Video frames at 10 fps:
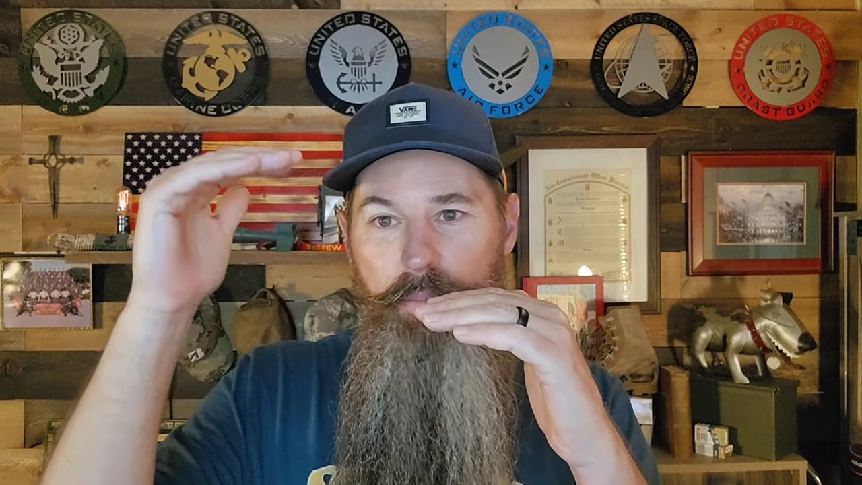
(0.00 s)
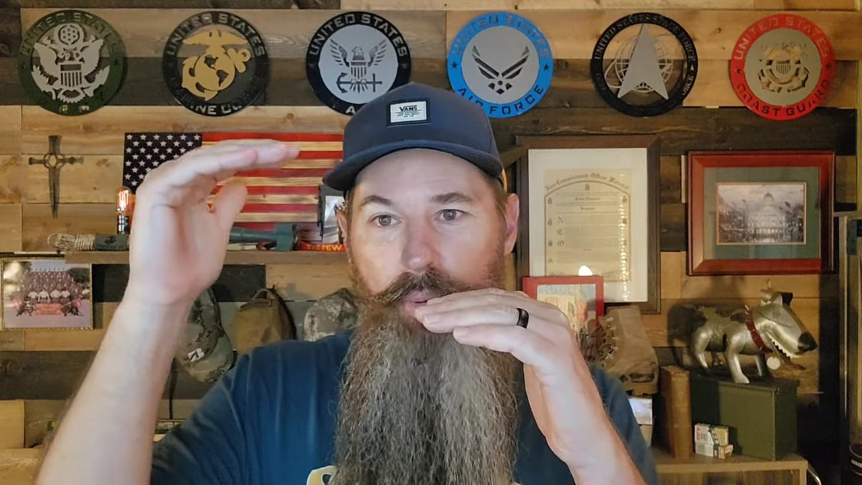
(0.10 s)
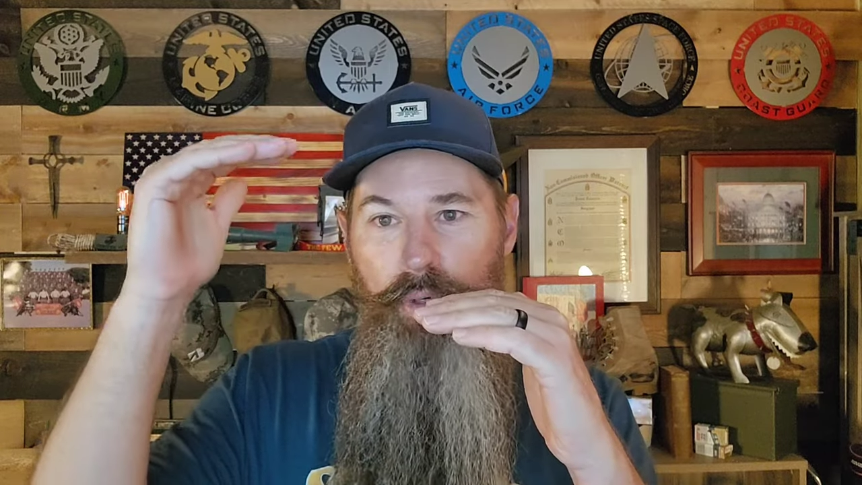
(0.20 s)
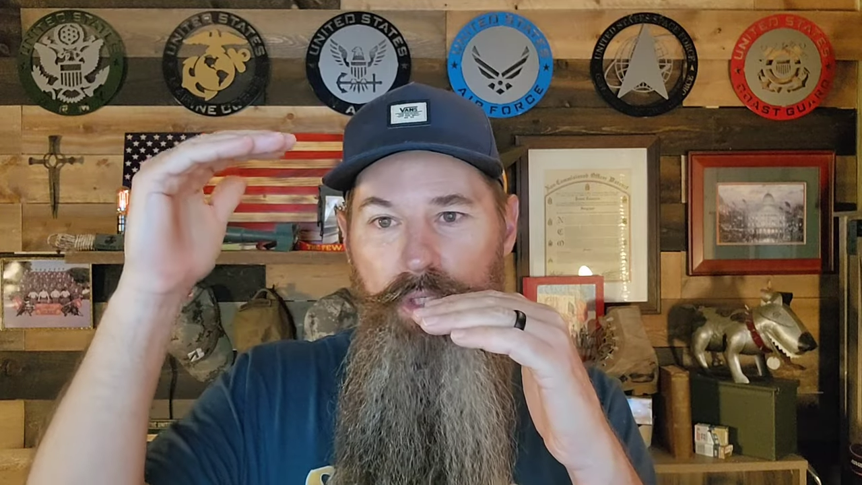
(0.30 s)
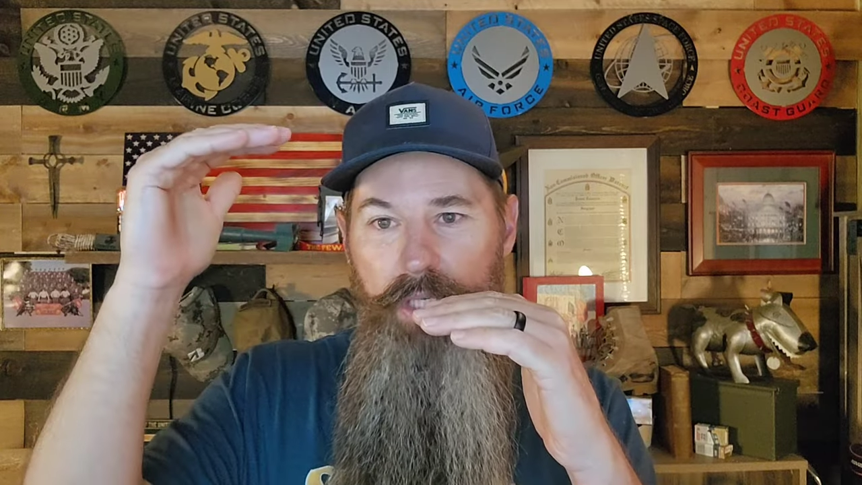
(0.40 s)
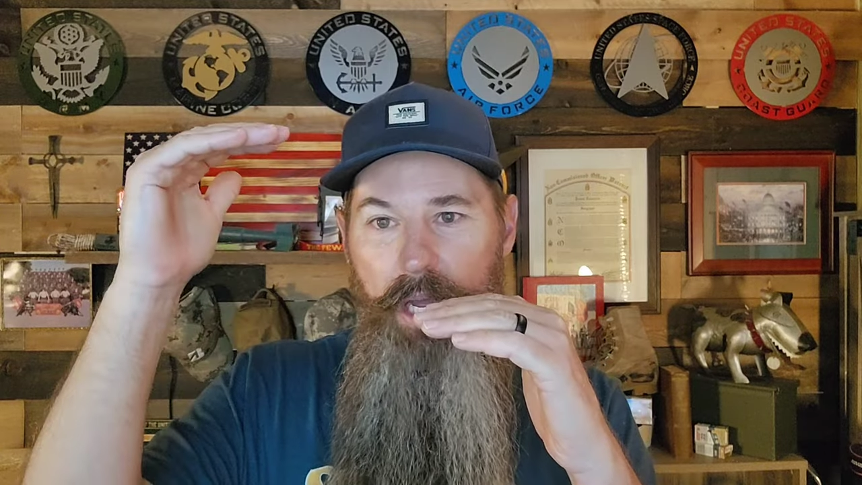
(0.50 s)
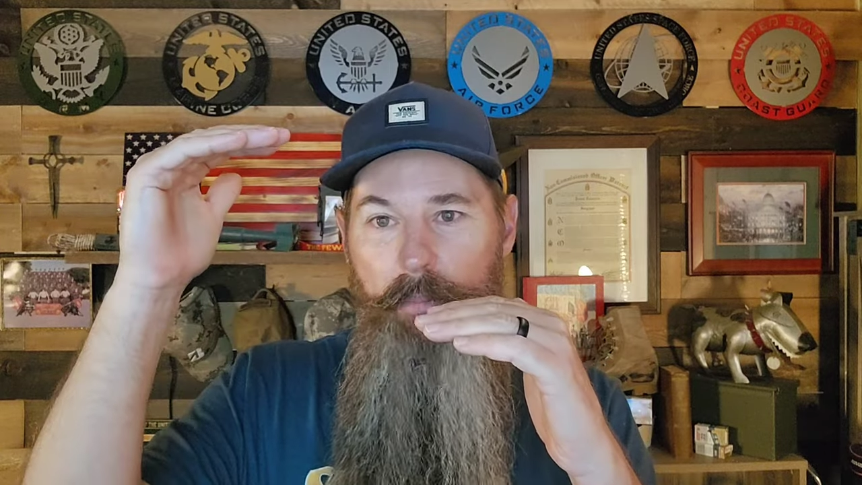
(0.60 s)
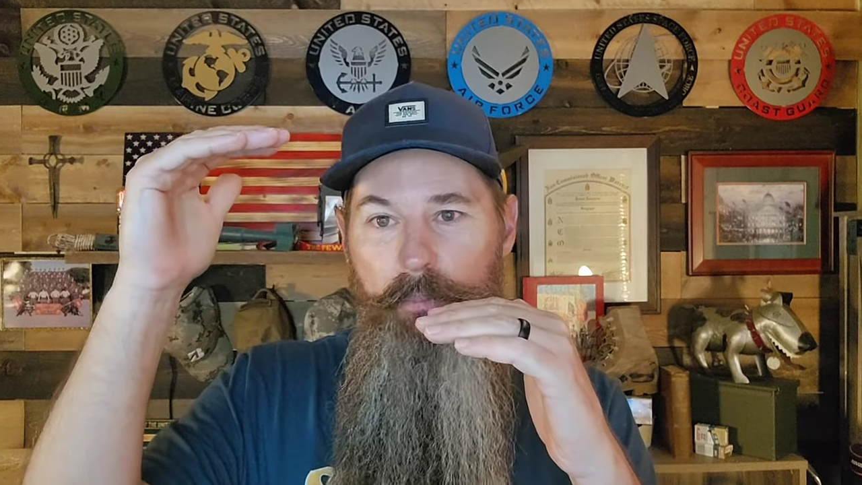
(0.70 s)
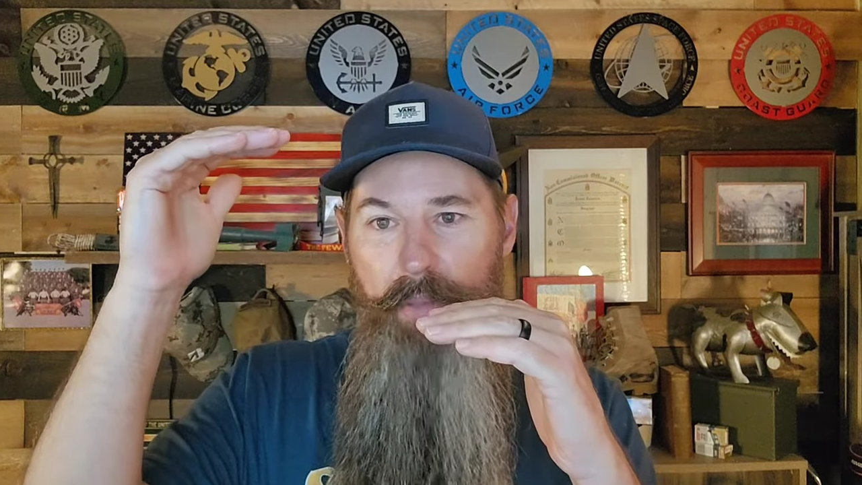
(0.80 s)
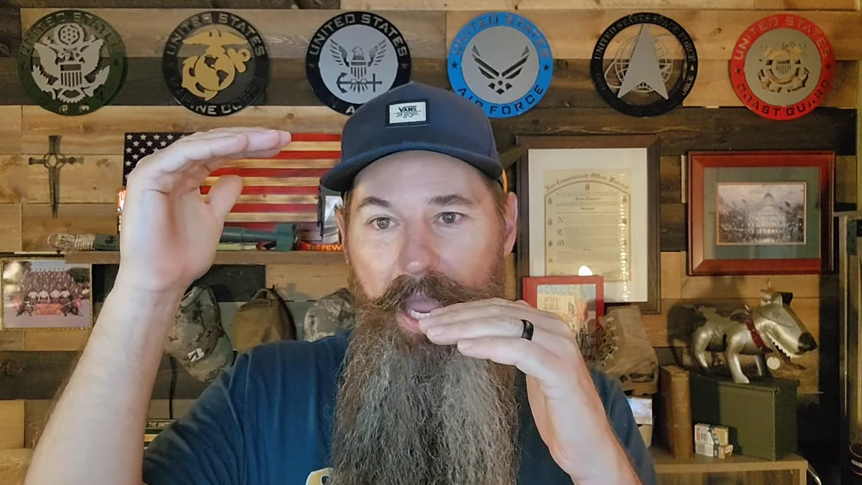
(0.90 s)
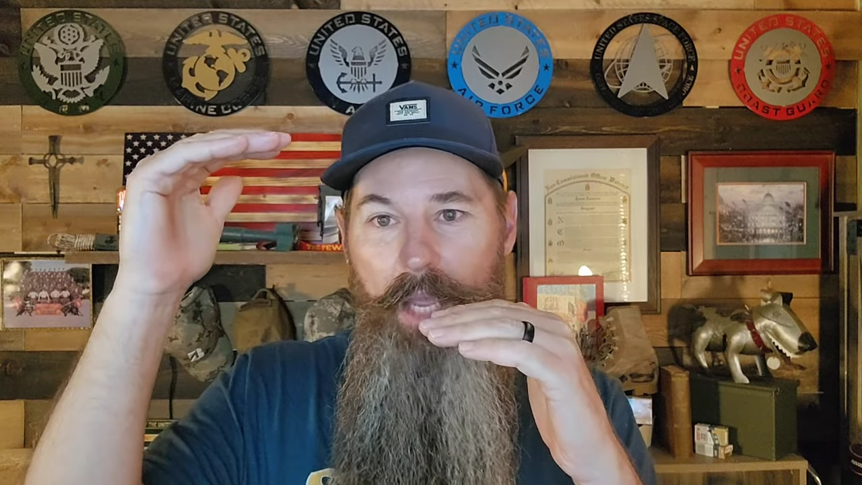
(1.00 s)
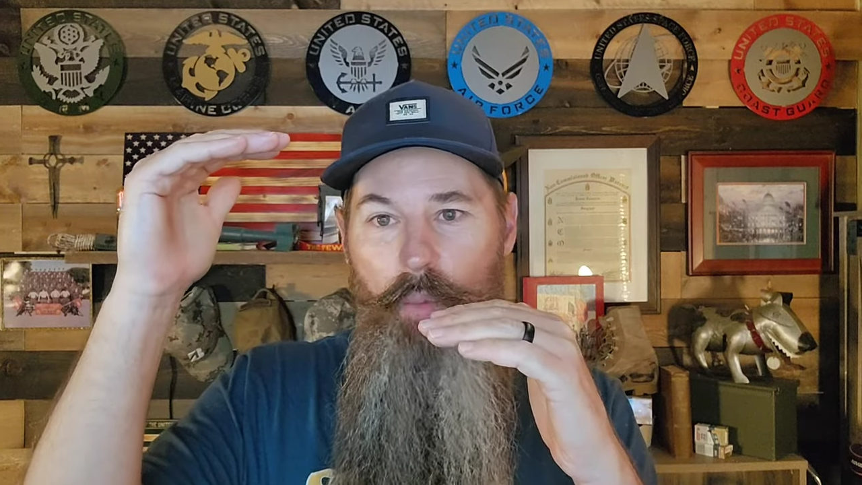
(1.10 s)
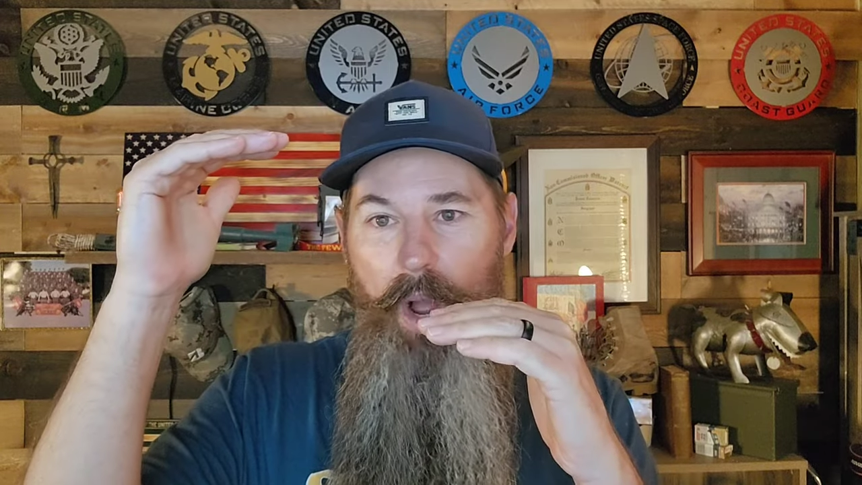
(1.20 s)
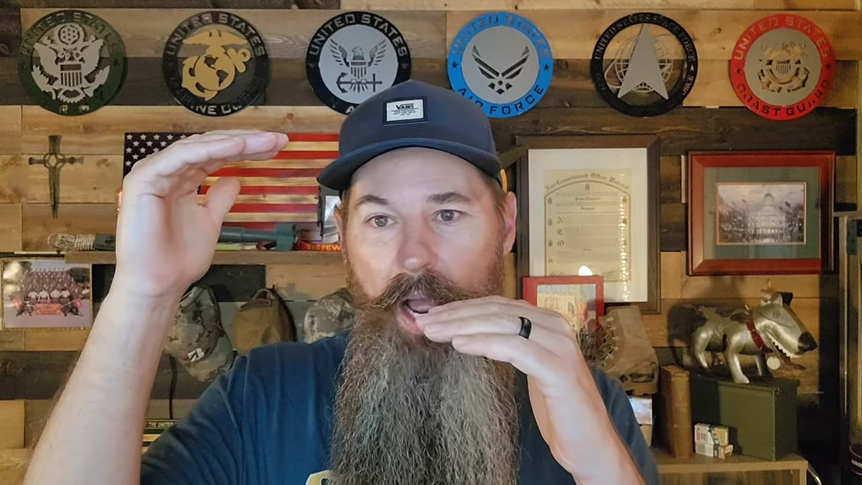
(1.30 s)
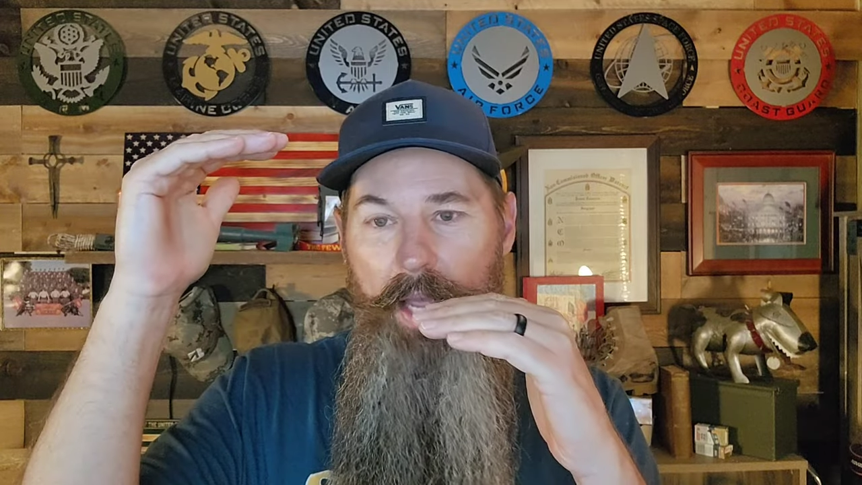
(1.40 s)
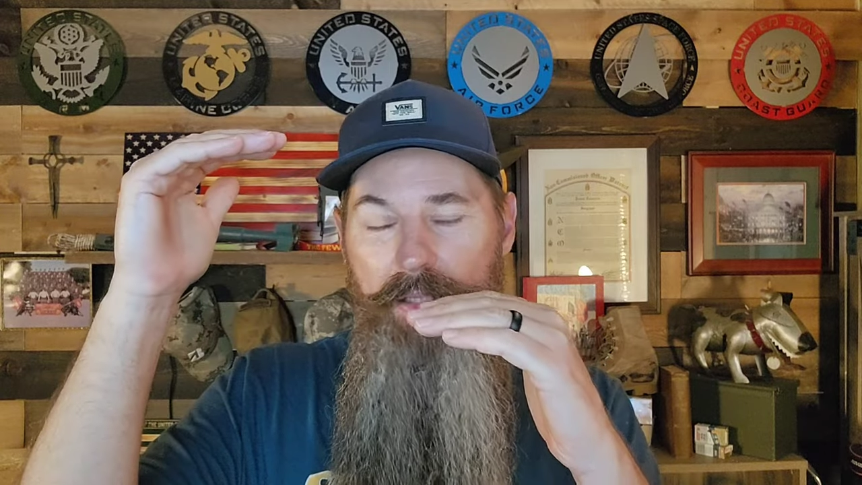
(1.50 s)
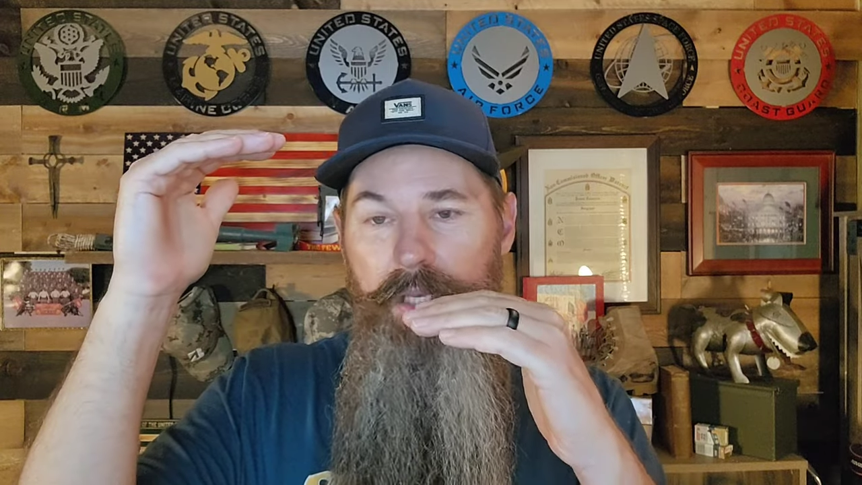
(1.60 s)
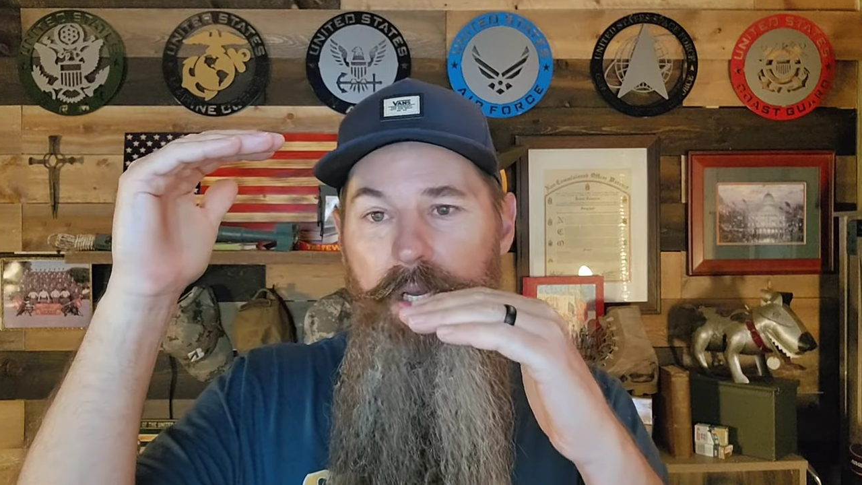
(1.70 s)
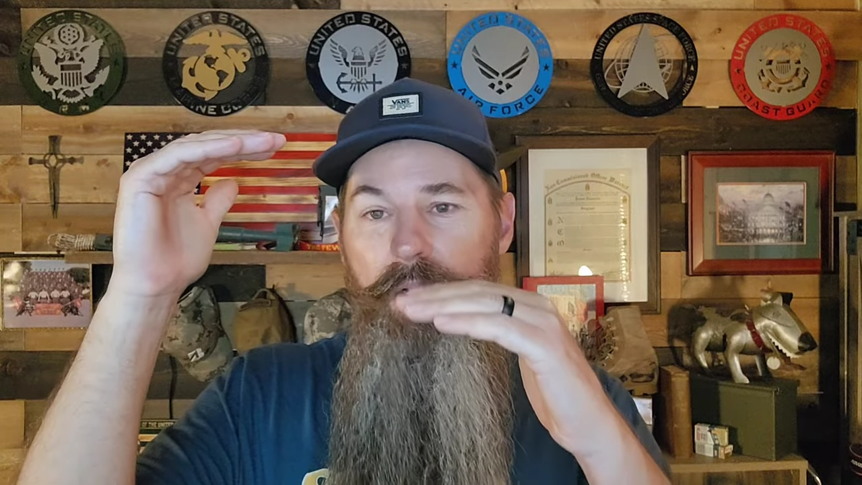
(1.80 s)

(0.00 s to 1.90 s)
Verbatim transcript: pushed up pay wise,